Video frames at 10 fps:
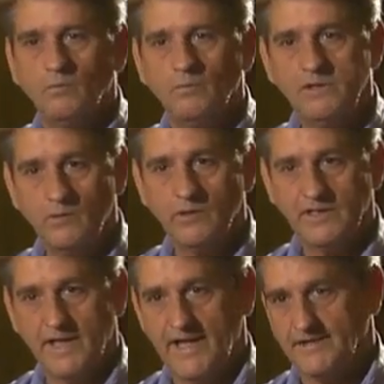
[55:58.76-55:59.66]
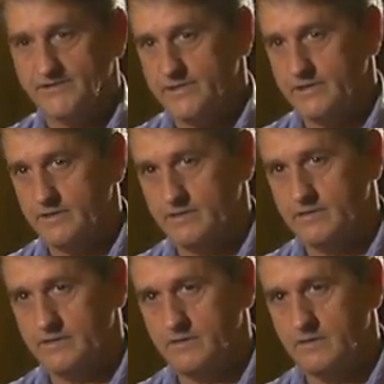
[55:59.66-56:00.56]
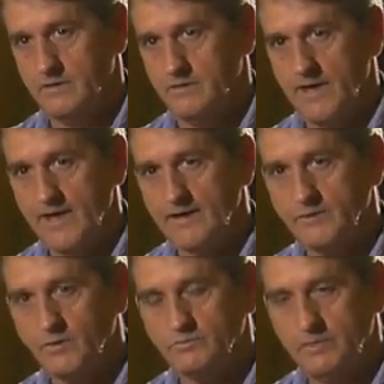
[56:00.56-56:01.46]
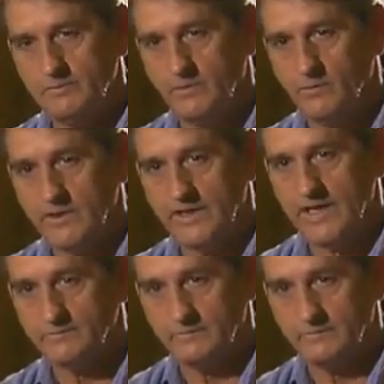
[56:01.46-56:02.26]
we organized. I got those people organized